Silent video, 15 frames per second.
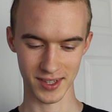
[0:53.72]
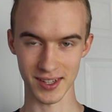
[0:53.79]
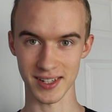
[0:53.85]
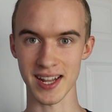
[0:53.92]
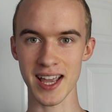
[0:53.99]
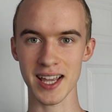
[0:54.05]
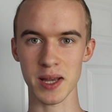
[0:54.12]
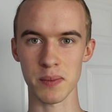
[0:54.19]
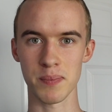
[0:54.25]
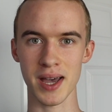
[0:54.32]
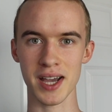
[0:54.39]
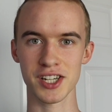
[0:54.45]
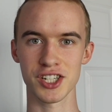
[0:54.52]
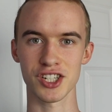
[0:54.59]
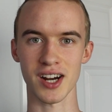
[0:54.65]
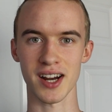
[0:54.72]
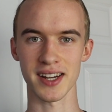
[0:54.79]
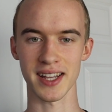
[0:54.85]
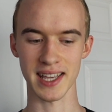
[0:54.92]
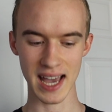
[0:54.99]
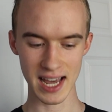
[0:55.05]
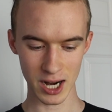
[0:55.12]
you take a picture
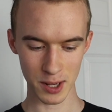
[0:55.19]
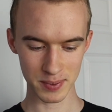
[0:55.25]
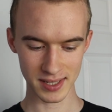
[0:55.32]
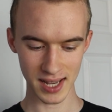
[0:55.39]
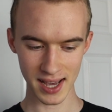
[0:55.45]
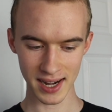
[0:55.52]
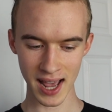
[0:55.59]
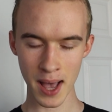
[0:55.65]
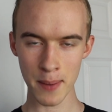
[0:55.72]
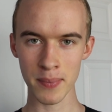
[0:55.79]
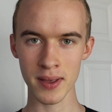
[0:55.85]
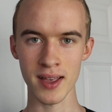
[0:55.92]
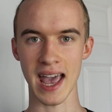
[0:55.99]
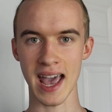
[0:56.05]
on the GetUpside app